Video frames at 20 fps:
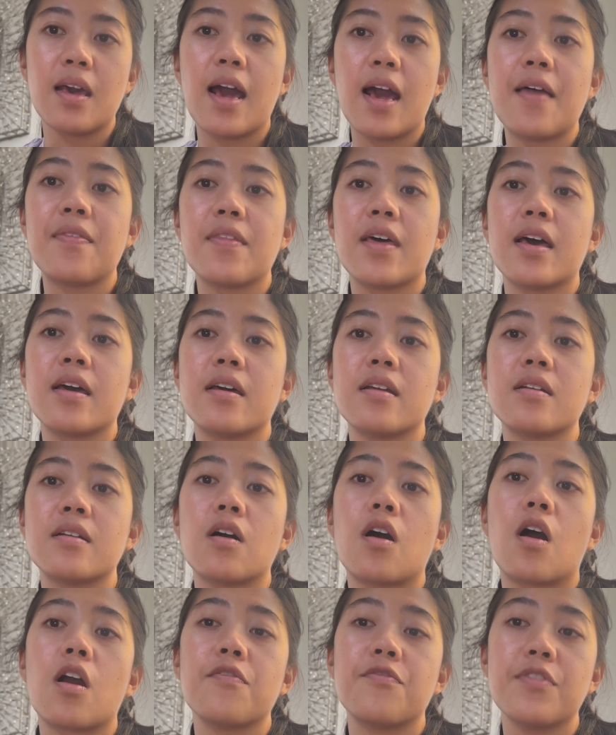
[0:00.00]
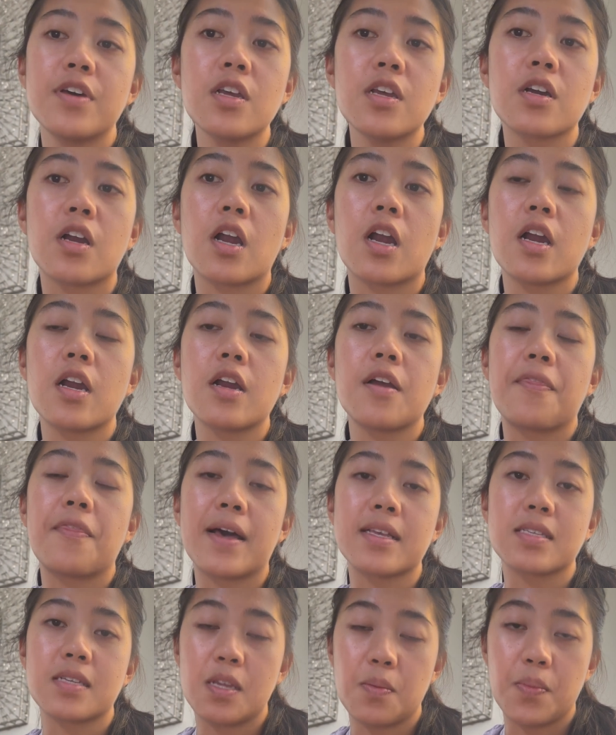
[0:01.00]
And then our vinegar,
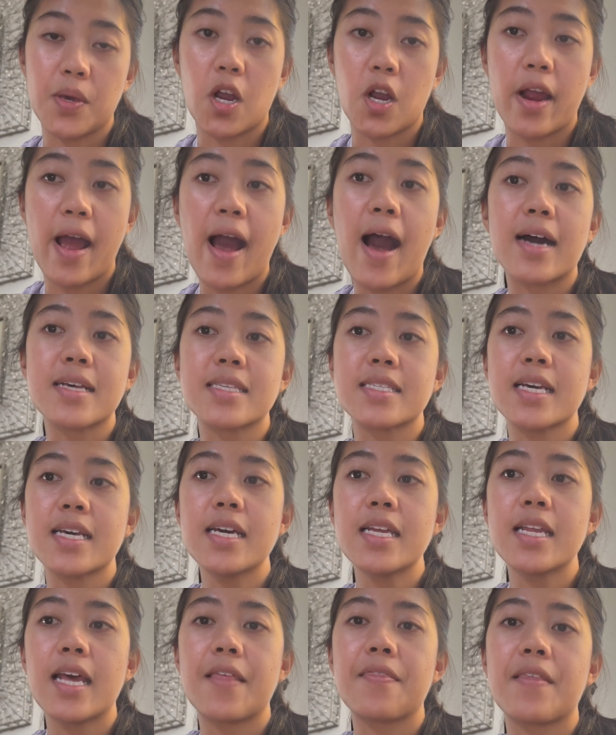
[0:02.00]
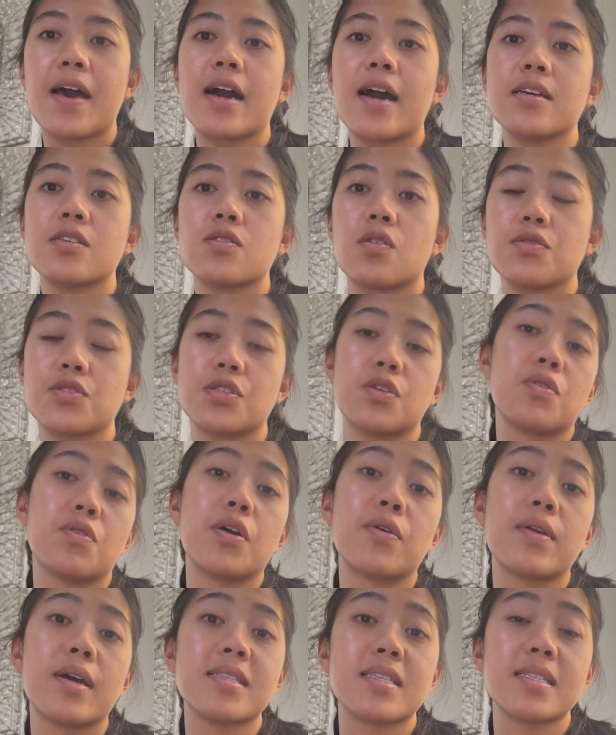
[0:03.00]
that's going to be our acid, and that is also
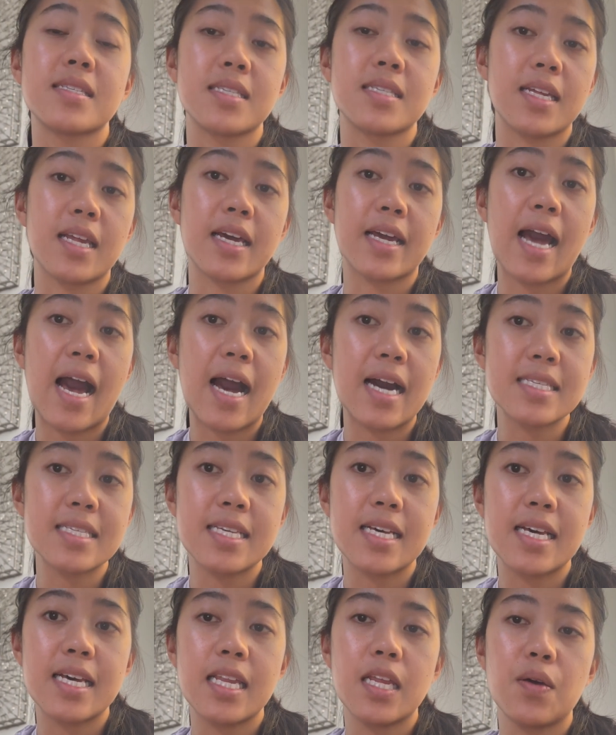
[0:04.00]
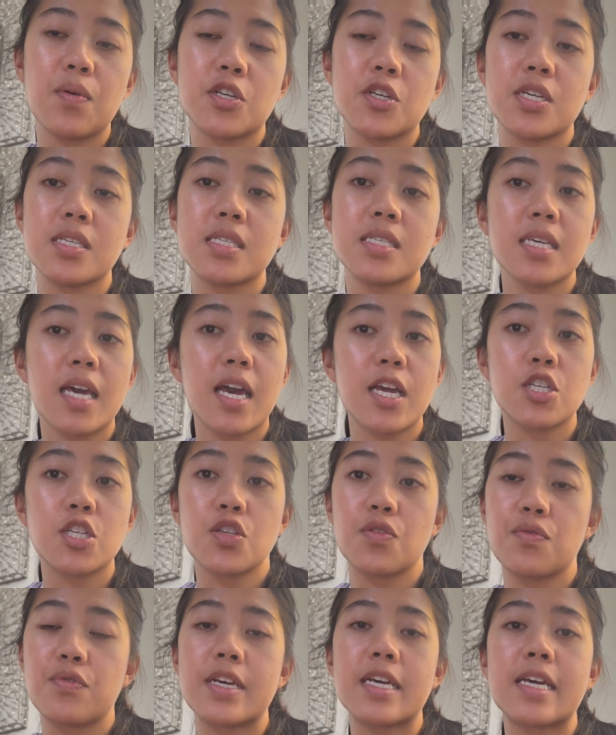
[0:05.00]
known as acetic acid, which is
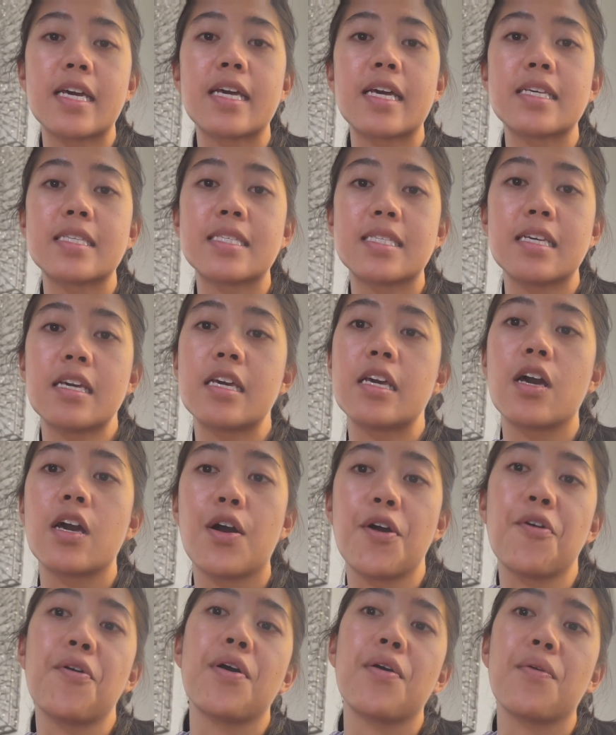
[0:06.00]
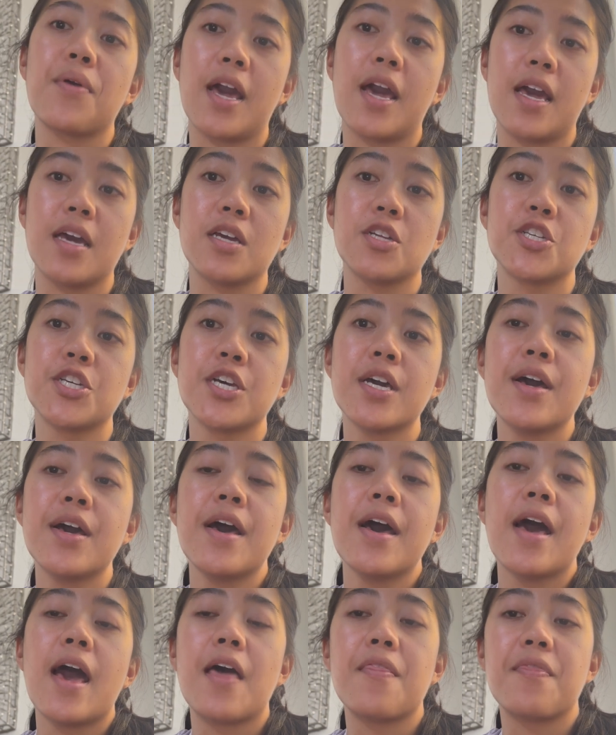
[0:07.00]
CH3COOH,
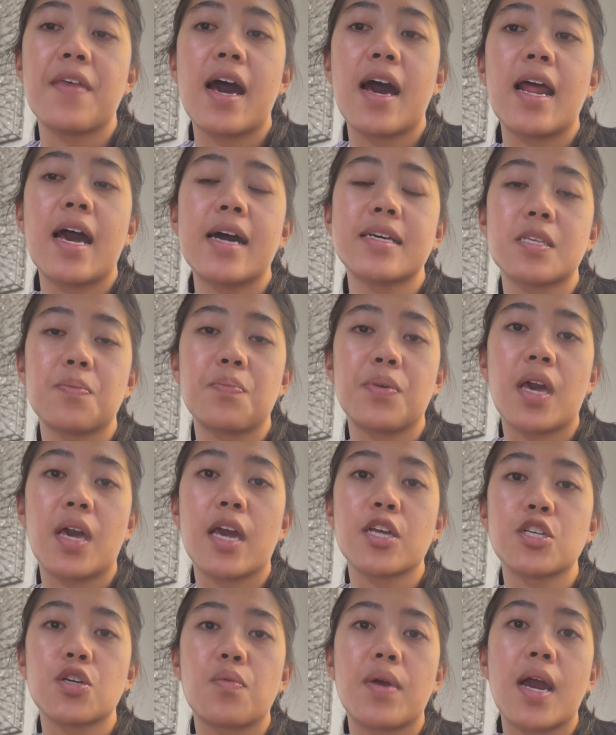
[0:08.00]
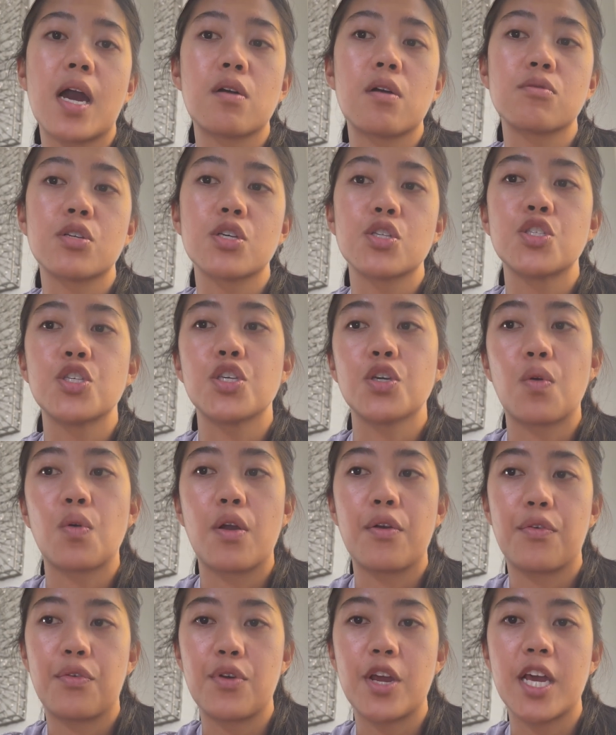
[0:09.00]
and that has a pH around 2 or
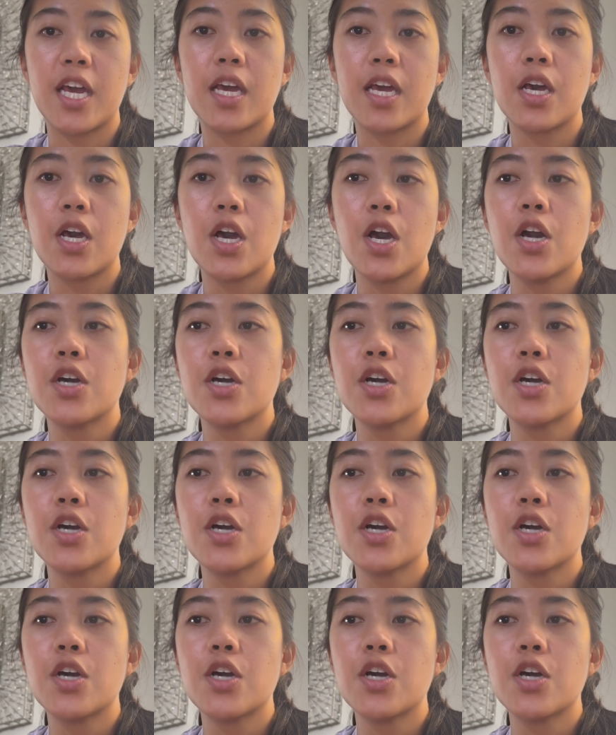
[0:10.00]
3.